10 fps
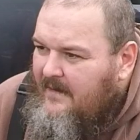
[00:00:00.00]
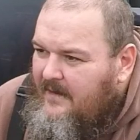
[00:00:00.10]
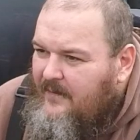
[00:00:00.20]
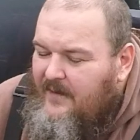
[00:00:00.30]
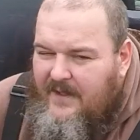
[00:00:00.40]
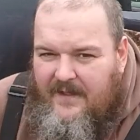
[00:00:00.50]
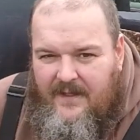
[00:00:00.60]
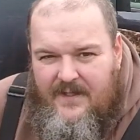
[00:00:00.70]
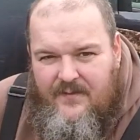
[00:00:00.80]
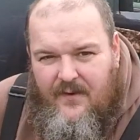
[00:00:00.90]
you know, getting
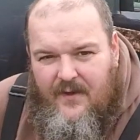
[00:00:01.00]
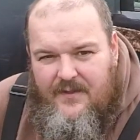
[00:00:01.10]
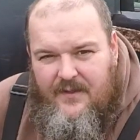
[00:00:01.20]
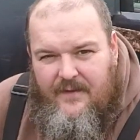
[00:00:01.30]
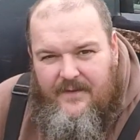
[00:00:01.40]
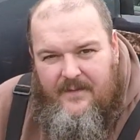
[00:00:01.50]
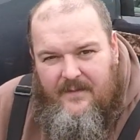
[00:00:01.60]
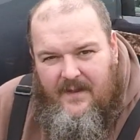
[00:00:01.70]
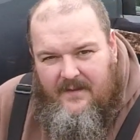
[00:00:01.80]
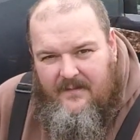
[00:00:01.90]
his rocks off
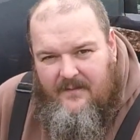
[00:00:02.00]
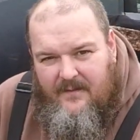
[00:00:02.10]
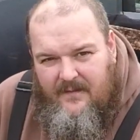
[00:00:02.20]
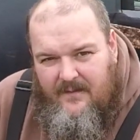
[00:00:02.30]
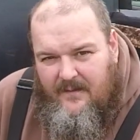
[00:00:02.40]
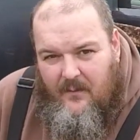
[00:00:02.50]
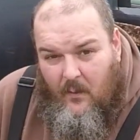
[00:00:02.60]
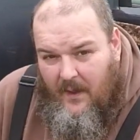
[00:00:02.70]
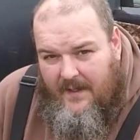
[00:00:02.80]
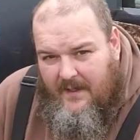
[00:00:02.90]
at
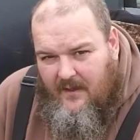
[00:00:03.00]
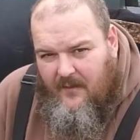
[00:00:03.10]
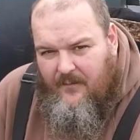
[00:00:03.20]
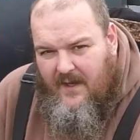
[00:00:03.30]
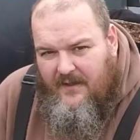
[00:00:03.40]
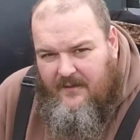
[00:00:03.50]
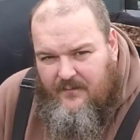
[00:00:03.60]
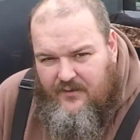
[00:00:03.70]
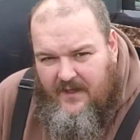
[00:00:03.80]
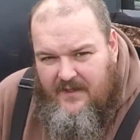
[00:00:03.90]
winding up random
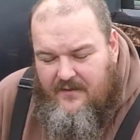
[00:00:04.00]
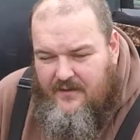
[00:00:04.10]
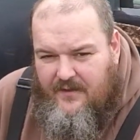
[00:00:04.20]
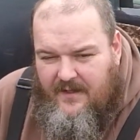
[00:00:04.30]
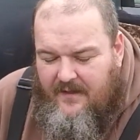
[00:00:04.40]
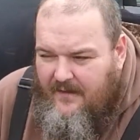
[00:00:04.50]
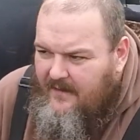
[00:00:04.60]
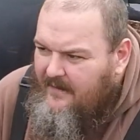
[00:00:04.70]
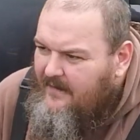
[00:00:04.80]
strangers on the internet.